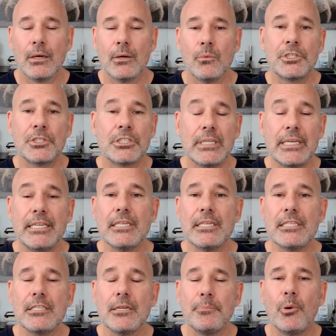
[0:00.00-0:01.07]
Which leads
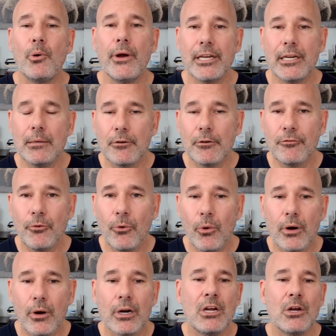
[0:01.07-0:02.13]
us to point number 4,